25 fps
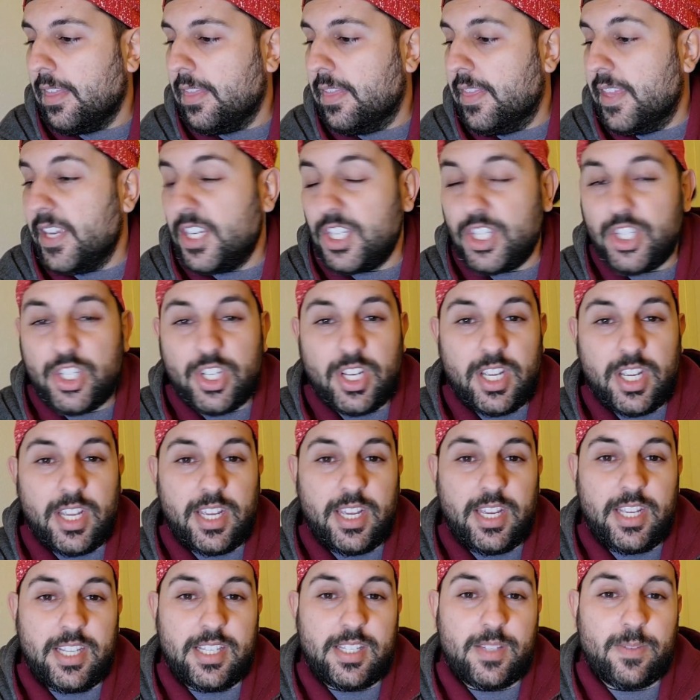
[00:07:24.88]
this shit
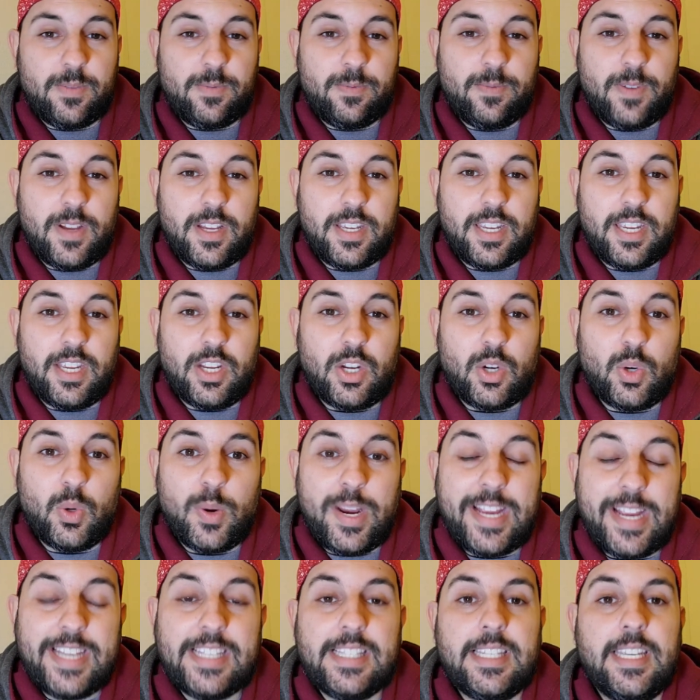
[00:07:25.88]
is fucking
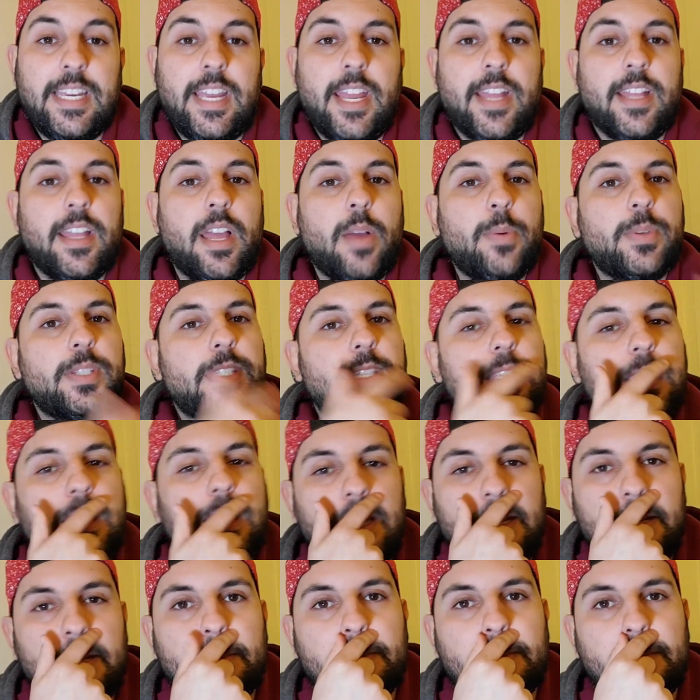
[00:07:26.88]
crazy. And I was
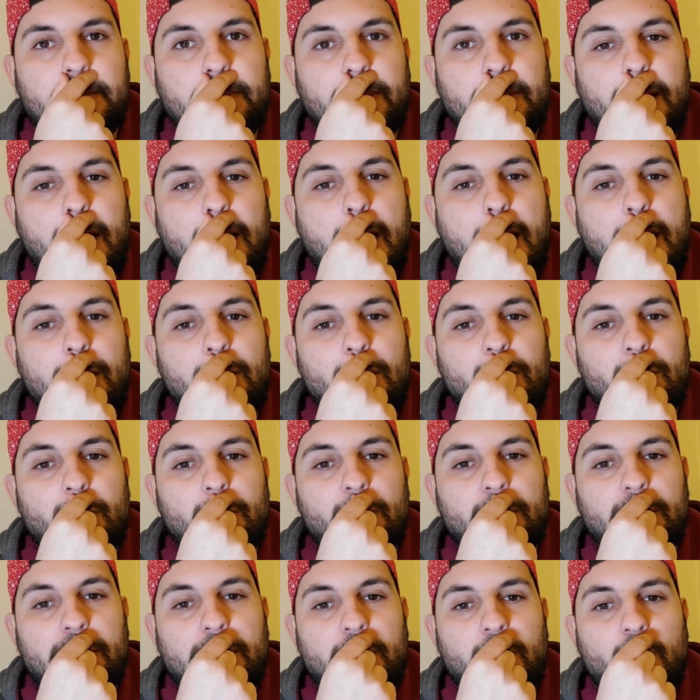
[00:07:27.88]
thinking, I don't
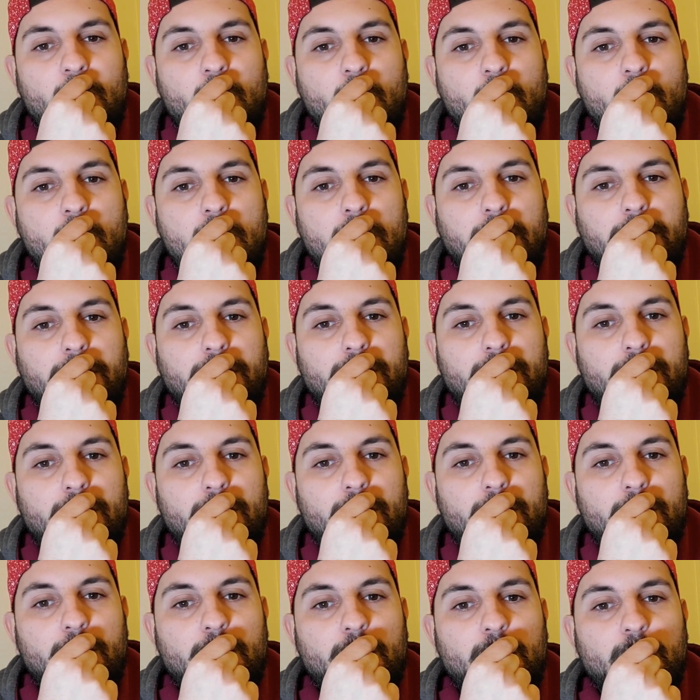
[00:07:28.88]
really want
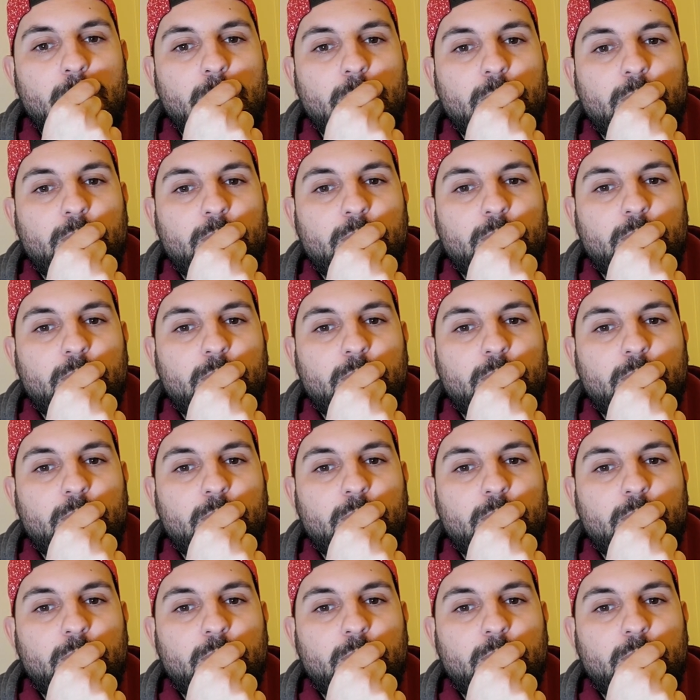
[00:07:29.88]
to